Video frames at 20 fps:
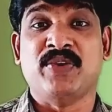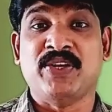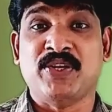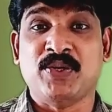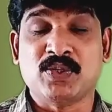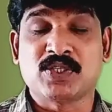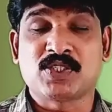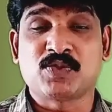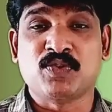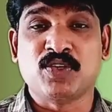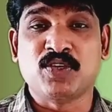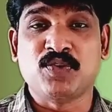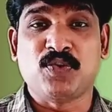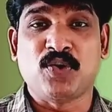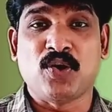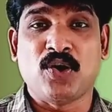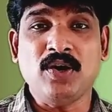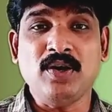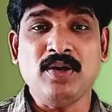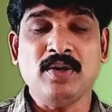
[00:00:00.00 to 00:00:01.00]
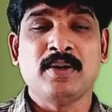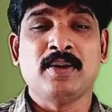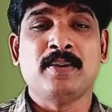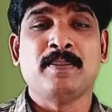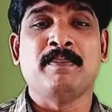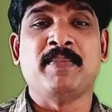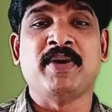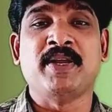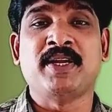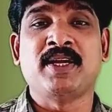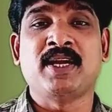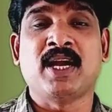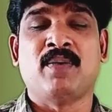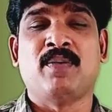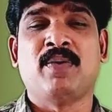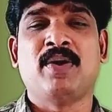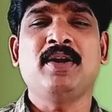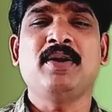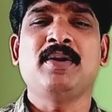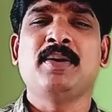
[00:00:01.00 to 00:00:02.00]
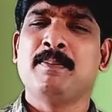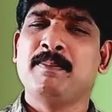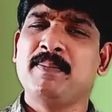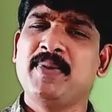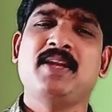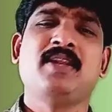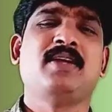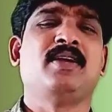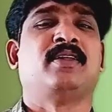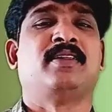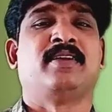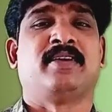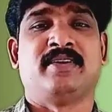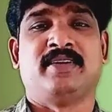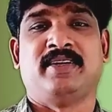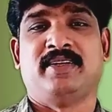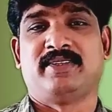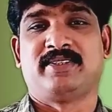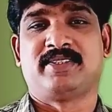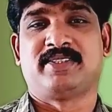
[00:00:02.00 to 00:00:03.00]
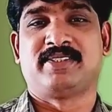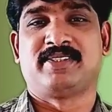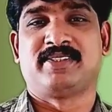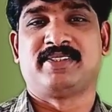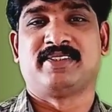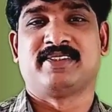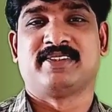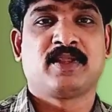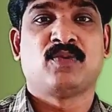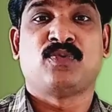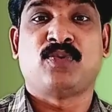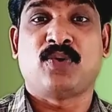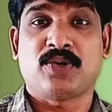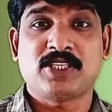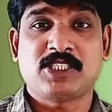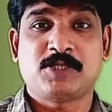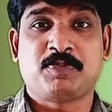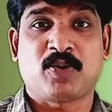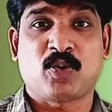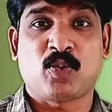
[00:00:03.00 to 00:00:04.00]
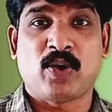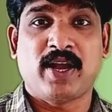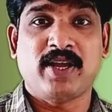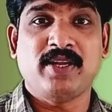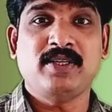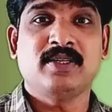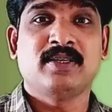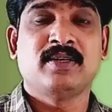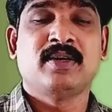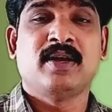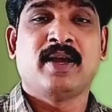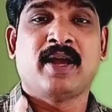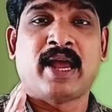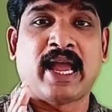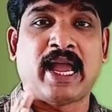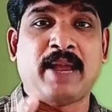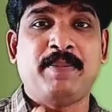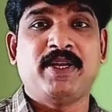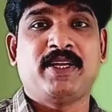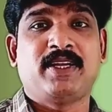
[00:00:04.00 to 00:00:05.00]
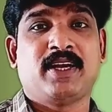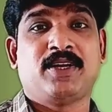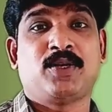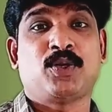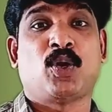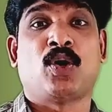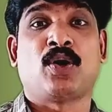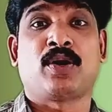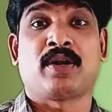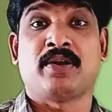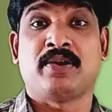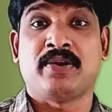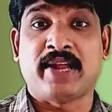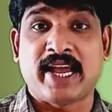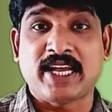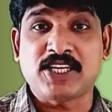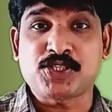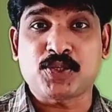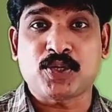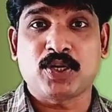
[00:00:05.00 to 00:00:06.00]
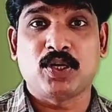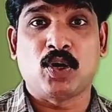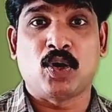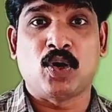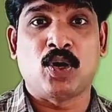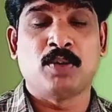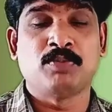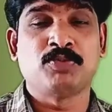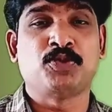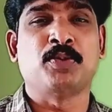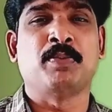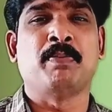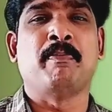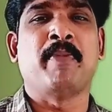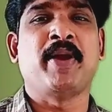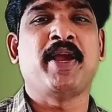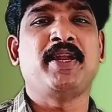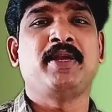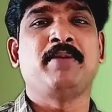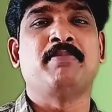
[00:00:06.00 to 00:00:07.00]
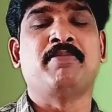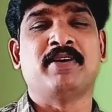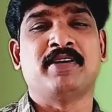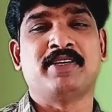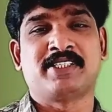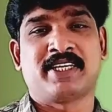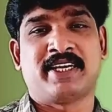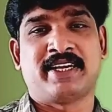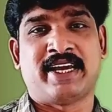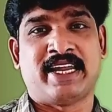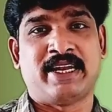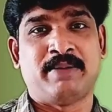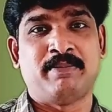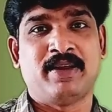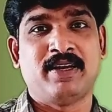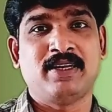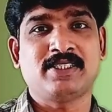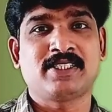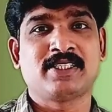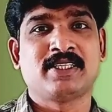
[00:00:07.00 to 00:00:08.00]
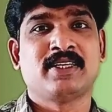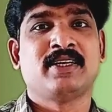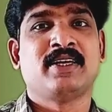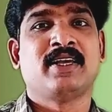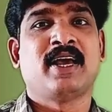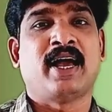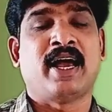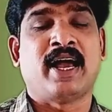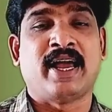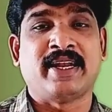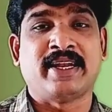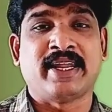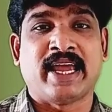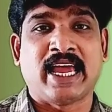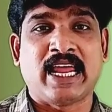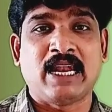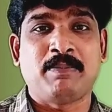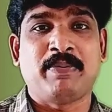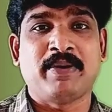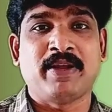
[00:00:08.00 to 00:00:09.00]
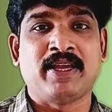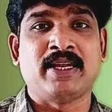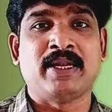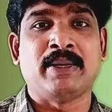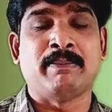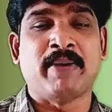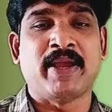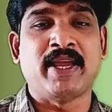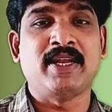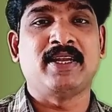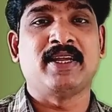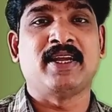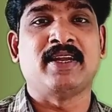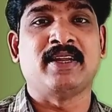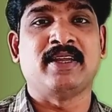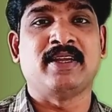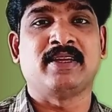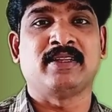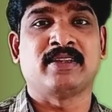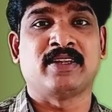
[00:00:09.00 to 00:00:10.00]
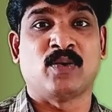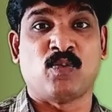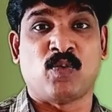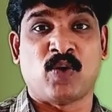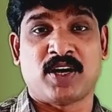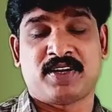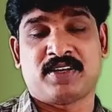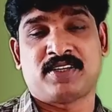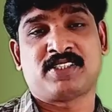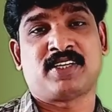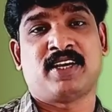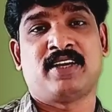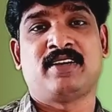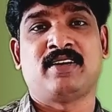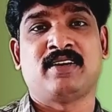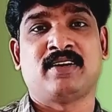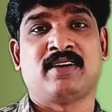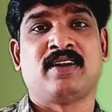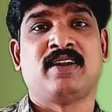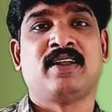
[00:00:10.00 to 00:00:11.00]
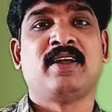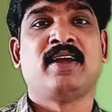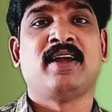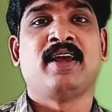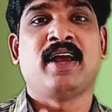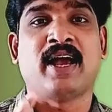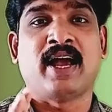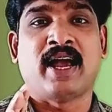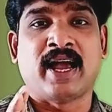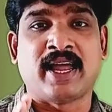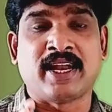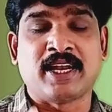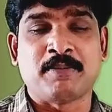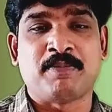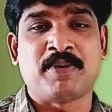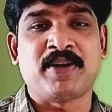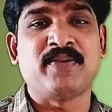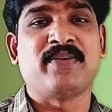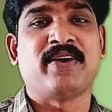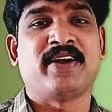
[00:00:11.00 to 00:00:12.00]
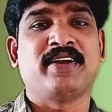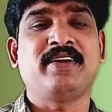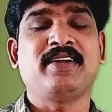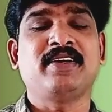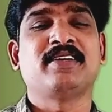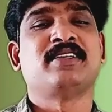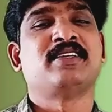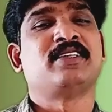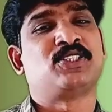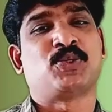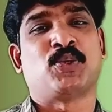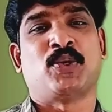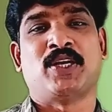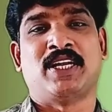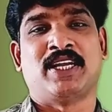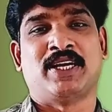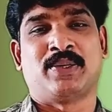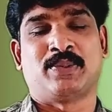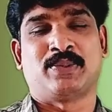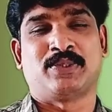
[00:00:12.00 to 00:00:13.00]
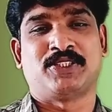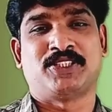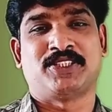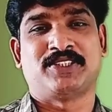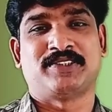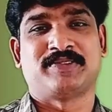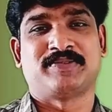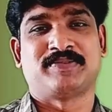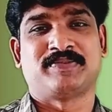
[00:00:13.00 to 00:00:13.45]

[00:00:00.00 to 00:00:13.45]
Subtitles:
We use wood for meeting our many other needs. Forests provide habitat or natural home to many birds and animals and help in maintaining the water cycle and prevent soil erosion.